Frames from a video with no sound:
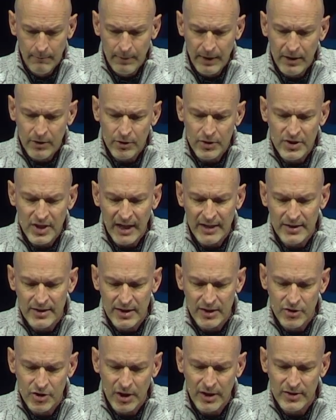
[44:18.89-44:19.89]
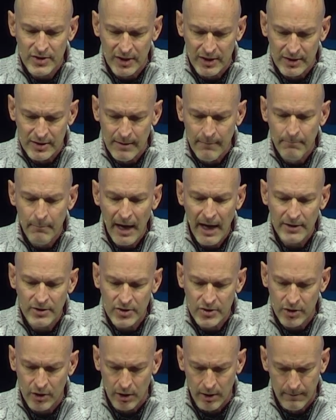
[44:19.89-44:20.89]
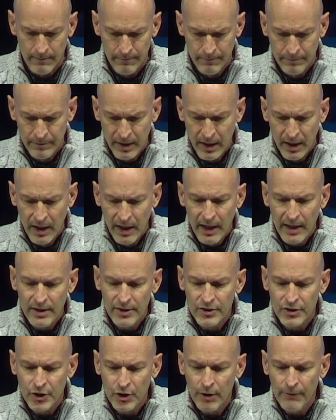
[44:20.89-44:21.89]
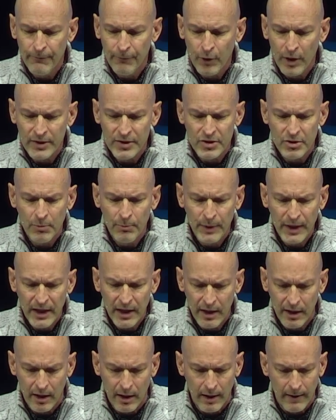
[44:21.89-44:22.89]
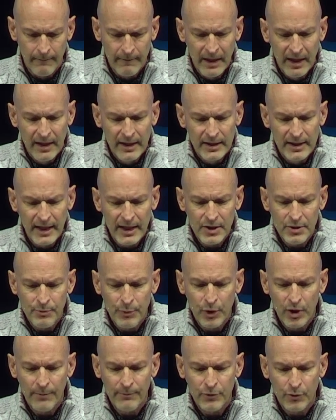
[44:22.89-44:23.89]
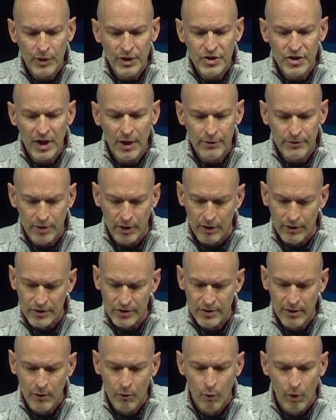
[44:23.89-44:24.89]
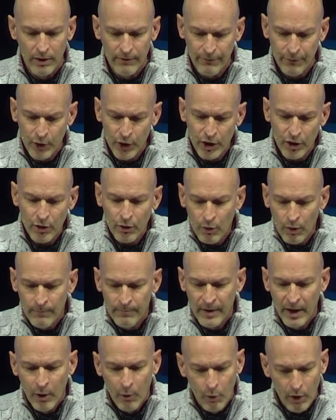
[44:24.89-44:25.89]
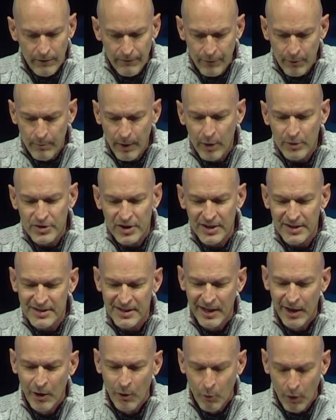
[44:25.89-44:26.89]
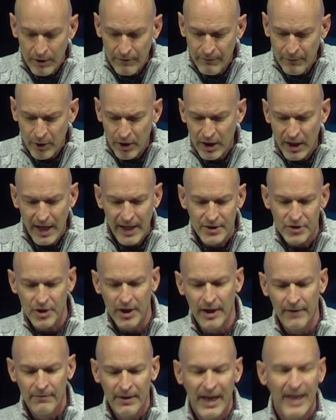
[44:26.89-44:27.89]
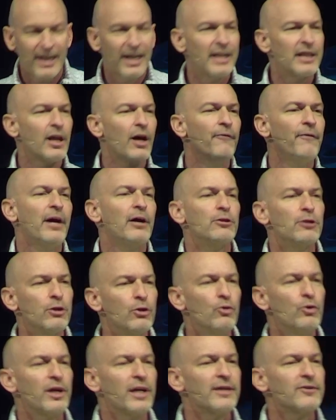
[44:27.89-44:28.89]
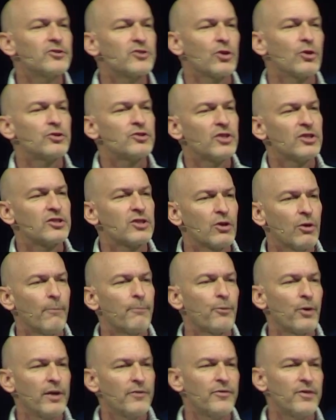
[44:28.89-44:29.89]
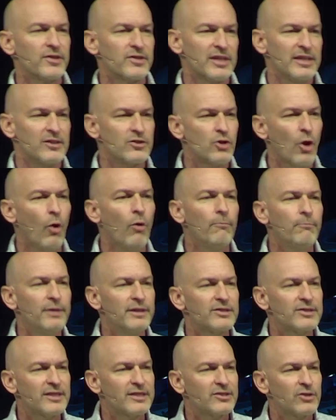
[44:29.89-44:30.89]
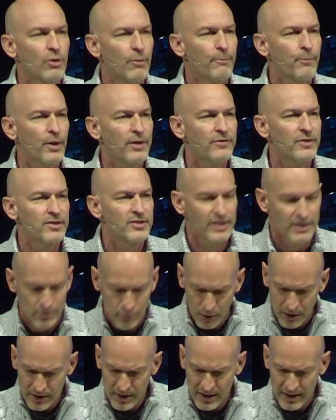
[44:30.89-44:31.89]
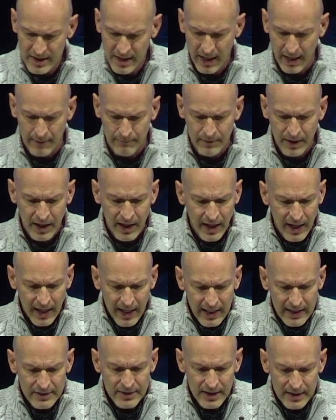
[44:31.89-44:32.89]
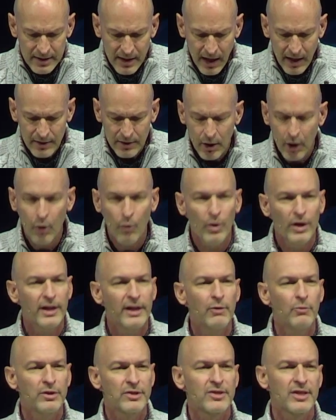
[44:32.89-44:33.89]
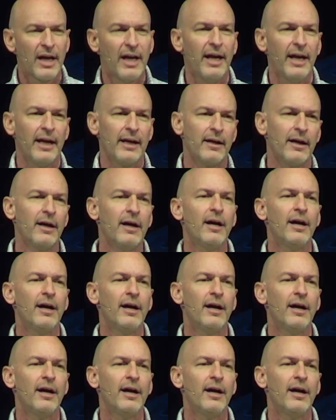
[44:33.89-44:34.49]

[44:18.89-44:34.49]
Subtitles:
Peter says to Jesus, Master, it is good for us to be here. Let us put up three shelters, one for you, one for Moses, one for Elijah. And I love how Luke inserts this little parenthesis. Don't miss this little parenthesis. What does he say? He did not know what he was saying.